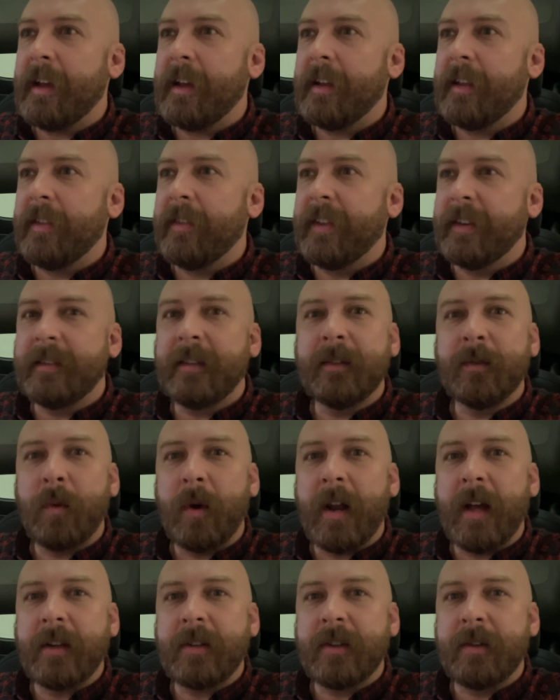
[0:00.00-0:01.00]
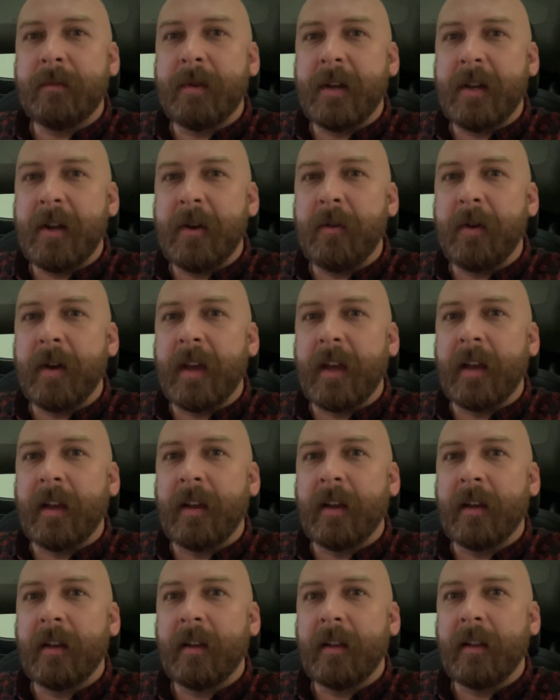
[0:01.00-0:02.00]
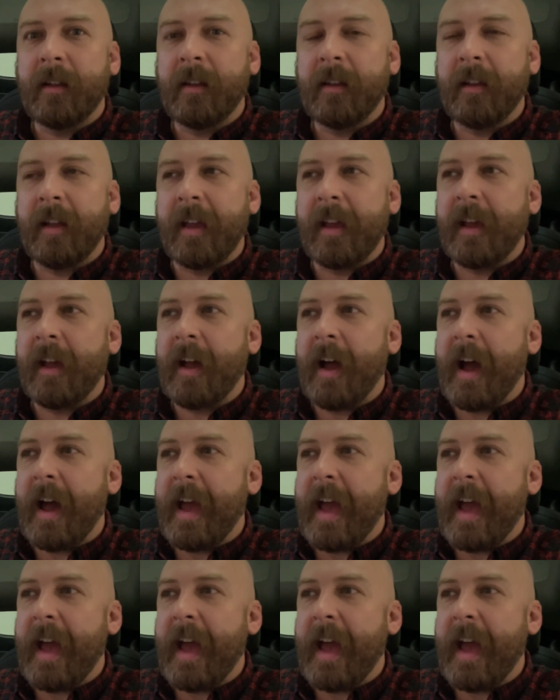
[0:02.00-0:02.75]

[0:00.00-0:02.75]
this is what I should be doing. Like, I